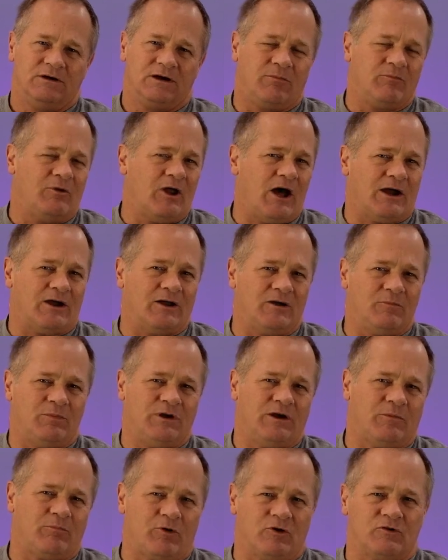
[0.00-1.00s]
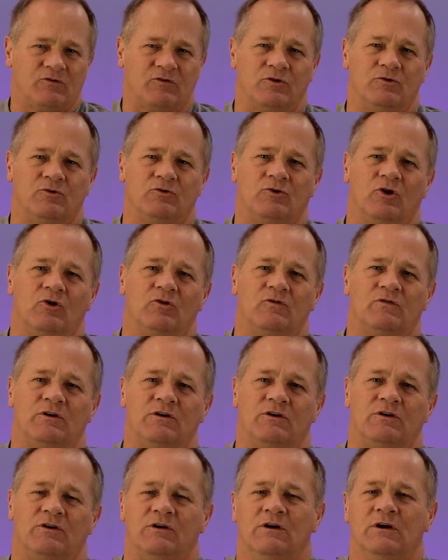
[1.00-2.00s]
I'm not going to be a person who goes
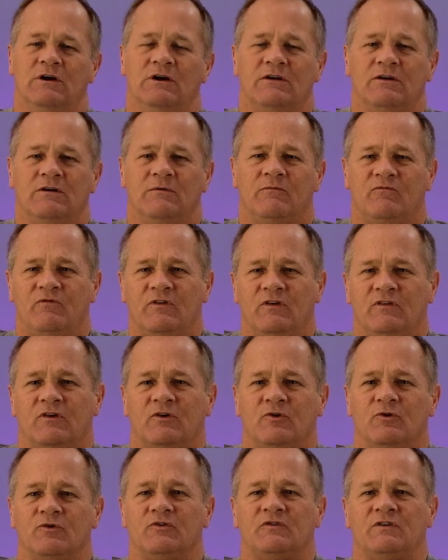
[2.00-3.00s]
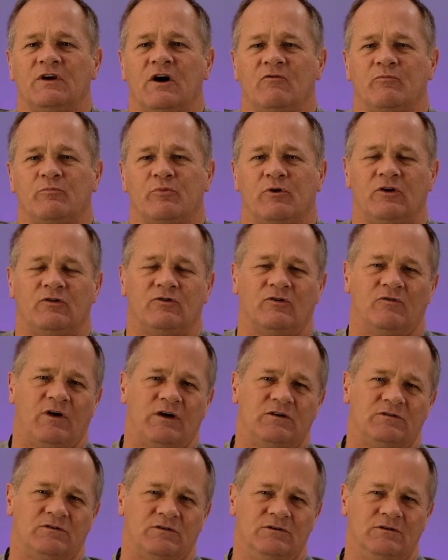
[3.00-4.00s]
into physical self
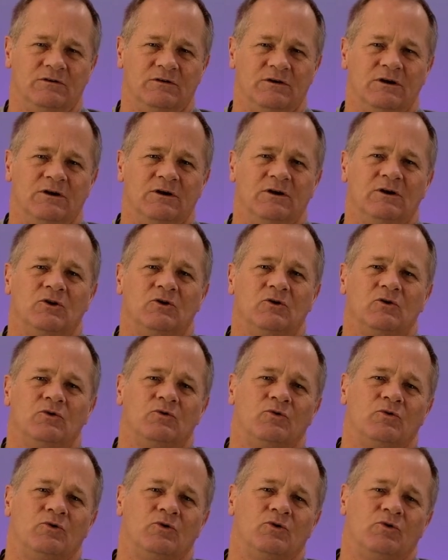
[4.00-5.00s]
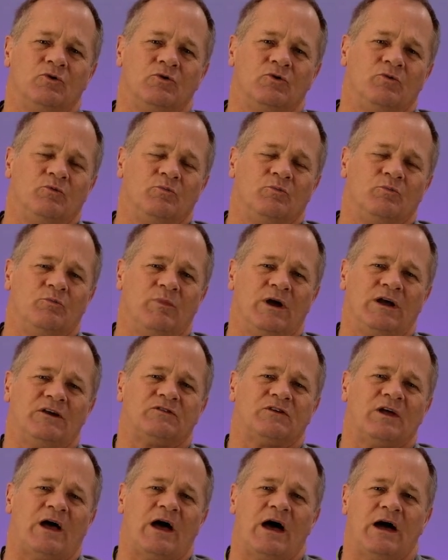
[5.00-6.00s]
preservation, who, who
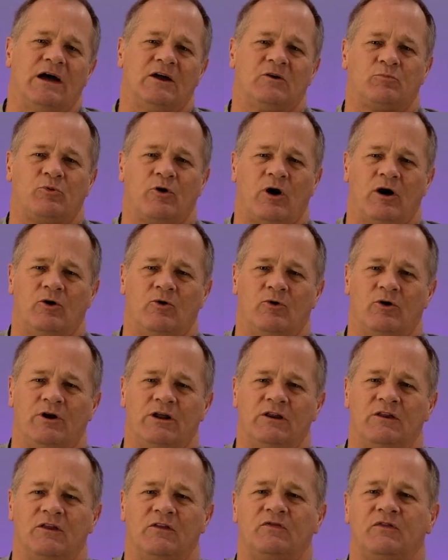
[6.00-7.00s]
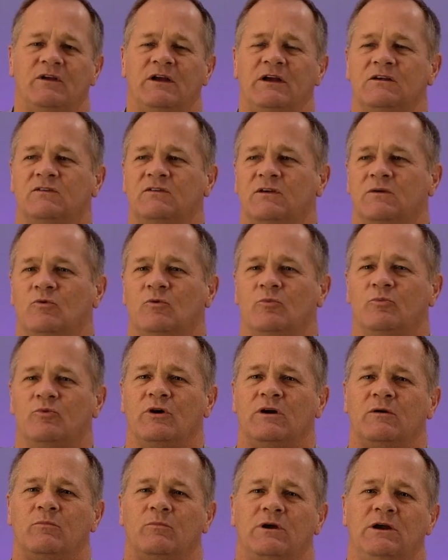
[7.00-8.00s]
makes the highest priority the things that will
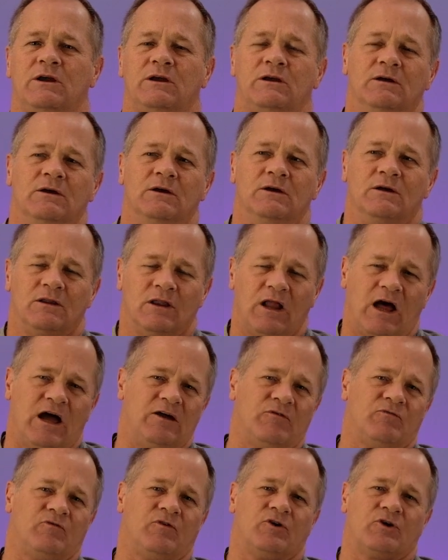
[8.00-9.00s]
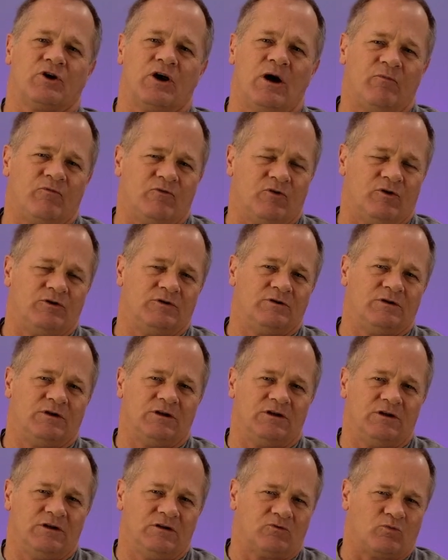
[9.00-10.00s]
bring me life or comfort
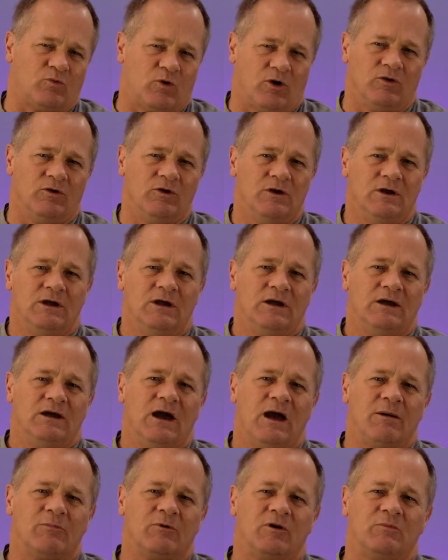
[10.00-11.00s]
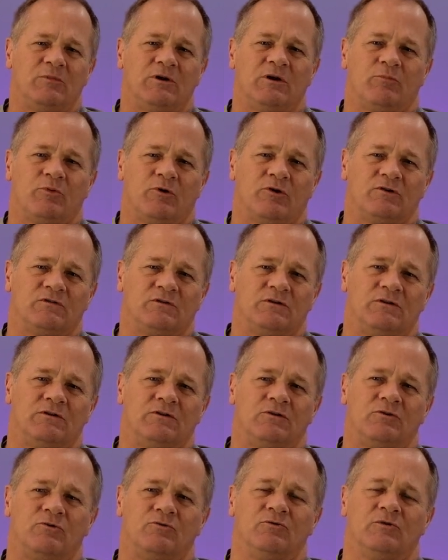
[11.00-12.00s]
in this world. I'm going to be a person
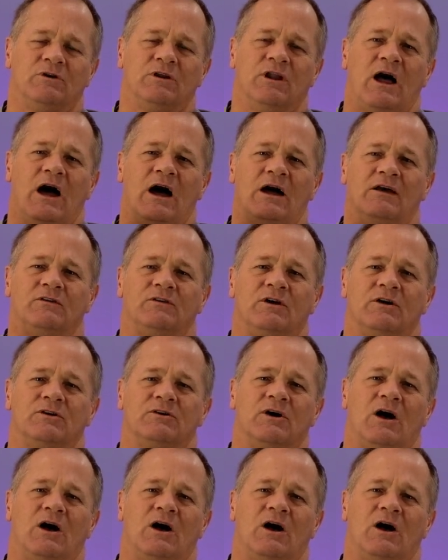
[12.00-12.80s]
who relies on